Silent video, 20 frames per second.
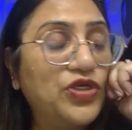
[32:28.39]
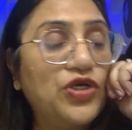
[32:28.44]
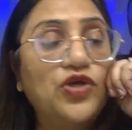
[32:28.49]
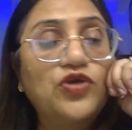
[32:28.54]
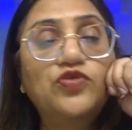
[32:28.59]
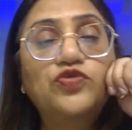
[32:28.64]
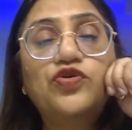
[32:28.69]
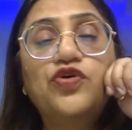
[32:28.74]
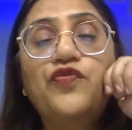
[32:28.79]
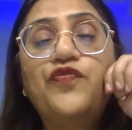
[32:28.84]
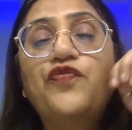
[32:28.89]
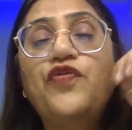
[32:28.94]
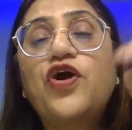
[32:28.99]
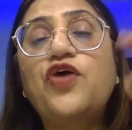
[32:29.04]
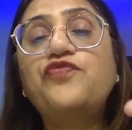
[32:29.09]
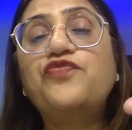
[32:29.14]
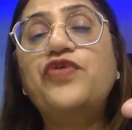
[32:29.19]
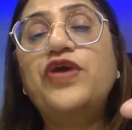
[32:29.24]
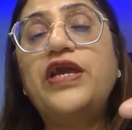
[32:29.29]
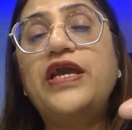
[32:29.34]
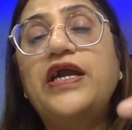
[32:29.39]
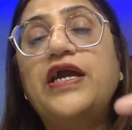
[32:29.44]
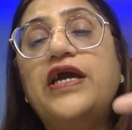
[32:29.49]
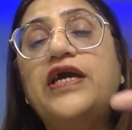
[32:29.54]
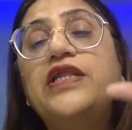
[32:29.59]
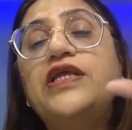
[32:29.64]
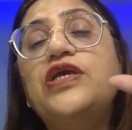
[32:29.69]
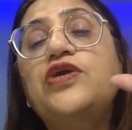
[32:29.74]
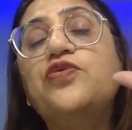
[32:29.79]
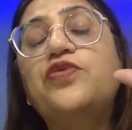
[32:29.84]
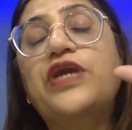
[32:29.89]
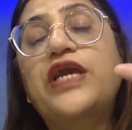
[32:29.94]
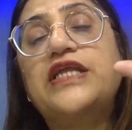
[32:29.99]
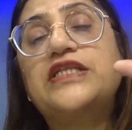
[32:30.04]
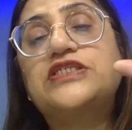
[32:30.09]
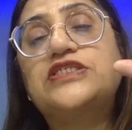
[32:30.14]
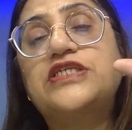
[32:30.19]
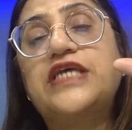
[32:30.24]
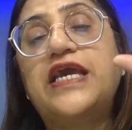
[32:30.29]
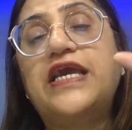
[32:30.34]
So from where you
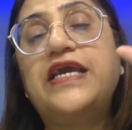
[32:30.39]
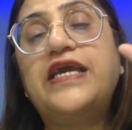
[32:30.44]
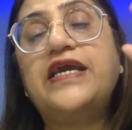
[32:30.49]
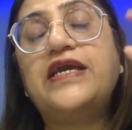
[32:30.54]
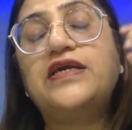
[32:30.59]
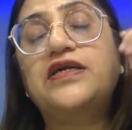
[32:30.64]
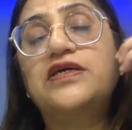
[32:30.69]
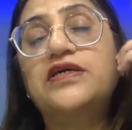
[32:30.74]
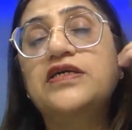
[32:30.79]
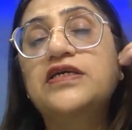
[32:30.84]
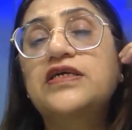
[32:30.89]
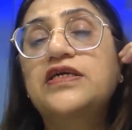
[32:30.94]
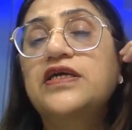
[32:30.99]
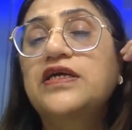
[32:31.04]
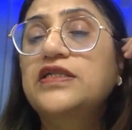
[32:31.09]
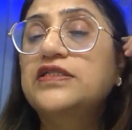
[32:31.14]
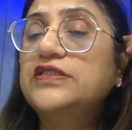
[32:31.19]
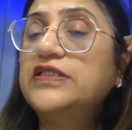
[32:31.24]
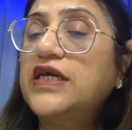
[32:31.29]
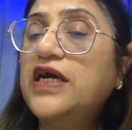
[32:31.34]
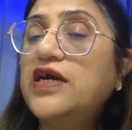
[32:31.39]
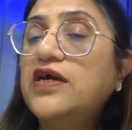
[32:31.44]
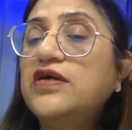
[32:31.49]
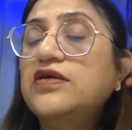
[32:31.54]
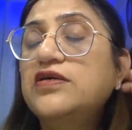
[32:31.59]
can check the